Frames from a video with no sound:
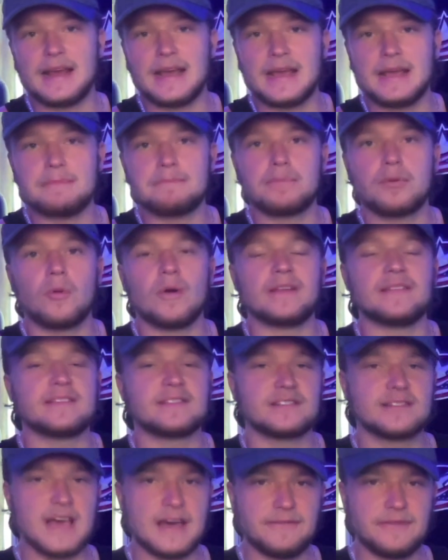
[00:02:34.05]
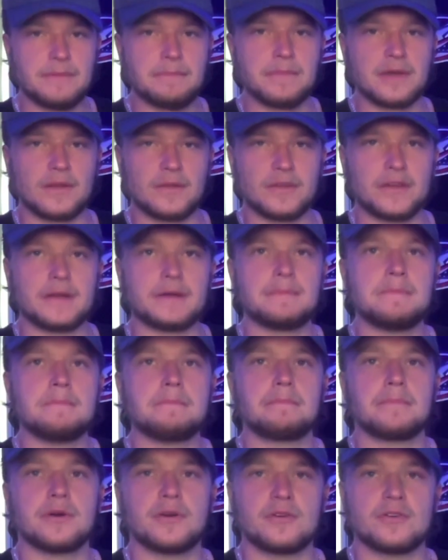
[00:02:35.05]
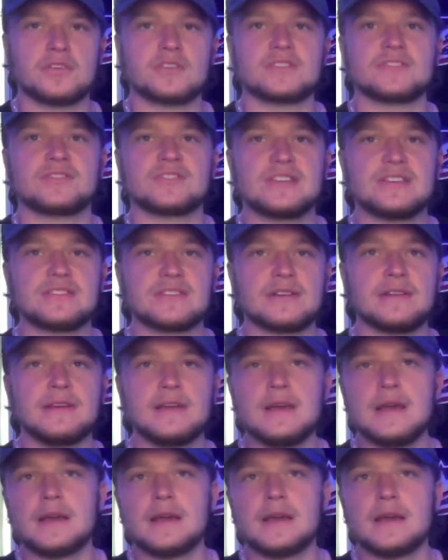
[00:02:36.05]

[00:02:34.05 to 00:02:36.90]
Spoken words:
$8.7 million per season.